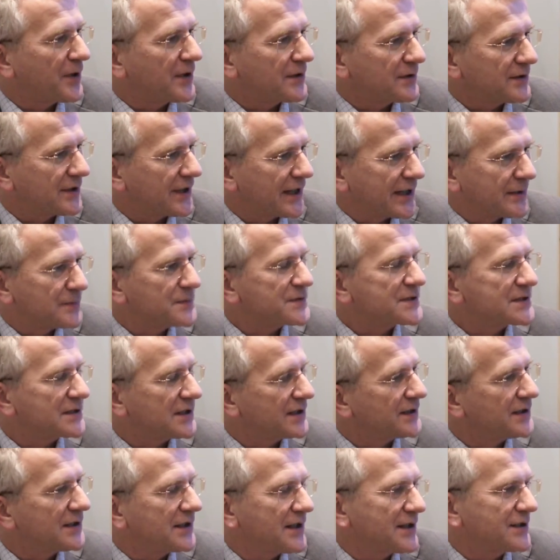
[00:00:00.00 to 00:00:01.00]
Bell Labs
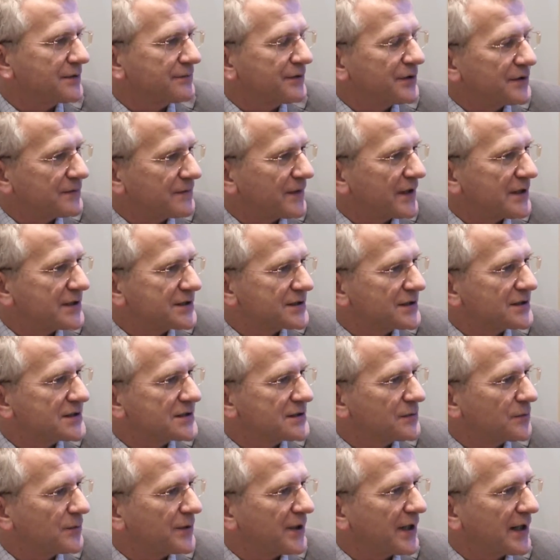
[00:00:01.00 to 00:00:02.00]
and the other
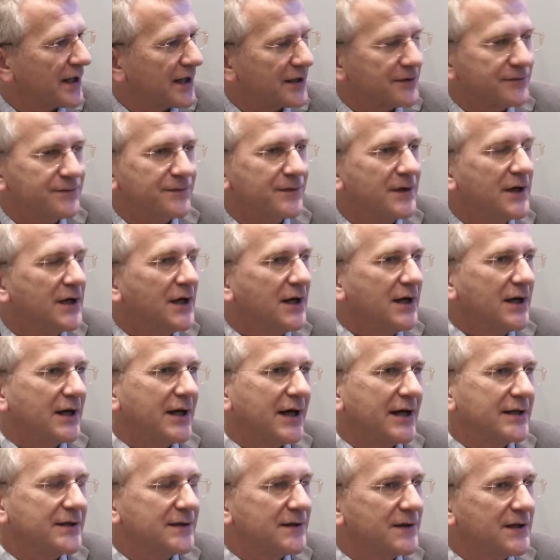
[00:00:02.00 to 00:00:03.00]
innovations that we have,
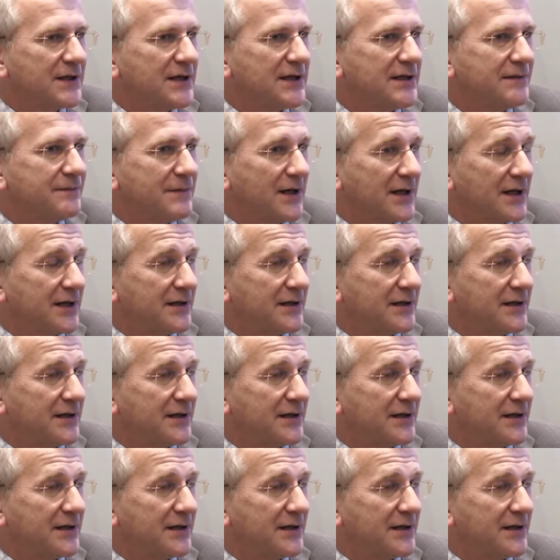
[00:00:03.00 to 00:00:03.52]
and the